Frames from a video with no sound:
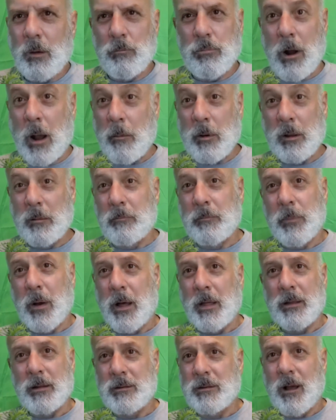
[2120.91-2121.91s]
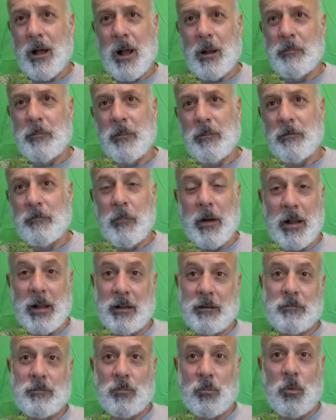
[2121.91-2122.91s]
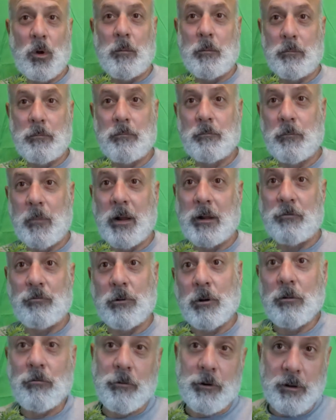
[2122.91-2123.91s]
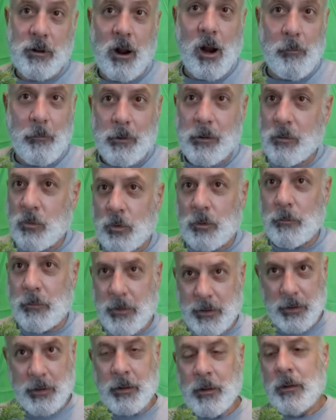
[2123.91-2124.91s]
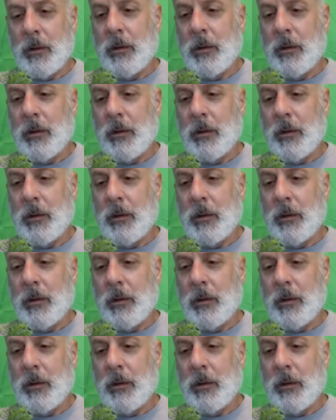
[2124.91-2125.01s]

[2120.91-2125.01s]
probably by the time of when my real retirement would be,